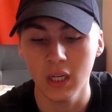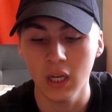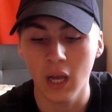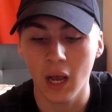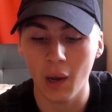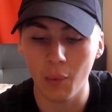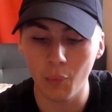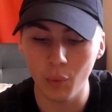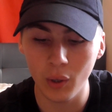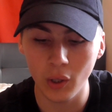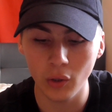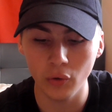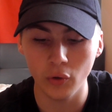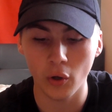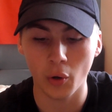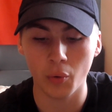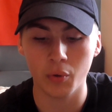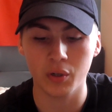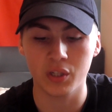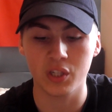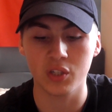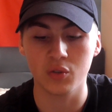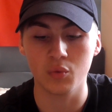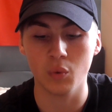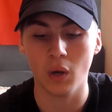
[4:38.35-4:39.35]
And Will
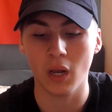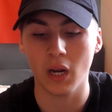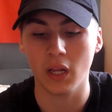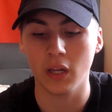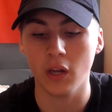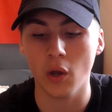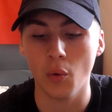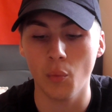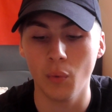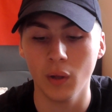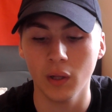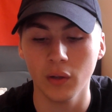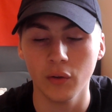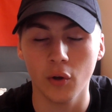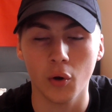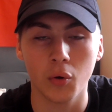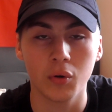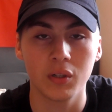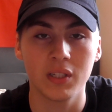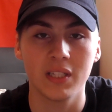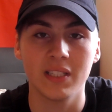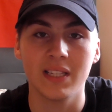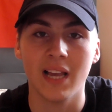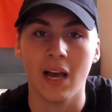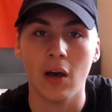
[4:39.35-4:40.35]
Norris as well. I know Will
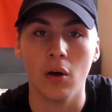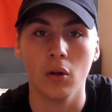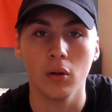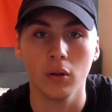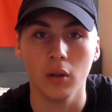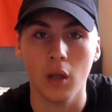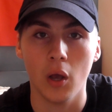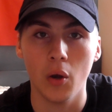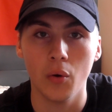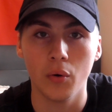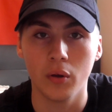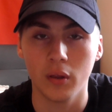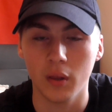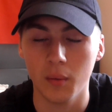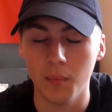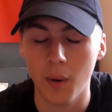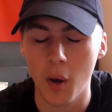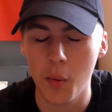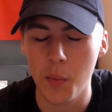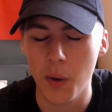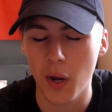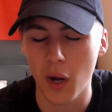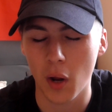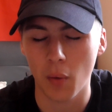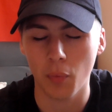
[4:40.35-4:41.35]
Norris is out on loan at the
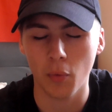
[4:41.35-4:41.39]
moment.